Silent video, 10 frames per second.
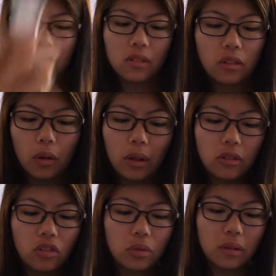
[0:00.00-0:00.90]
So
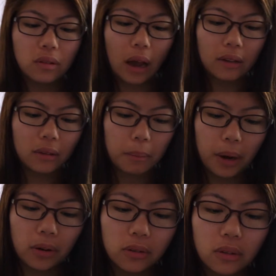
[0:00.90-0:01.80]
let's do a size
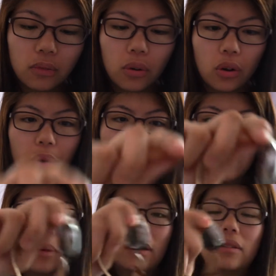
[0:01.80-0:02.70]
comparison real quick,
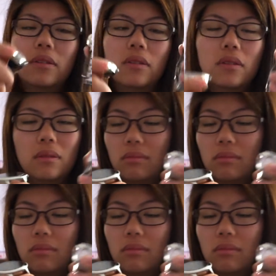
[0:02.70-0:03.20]
because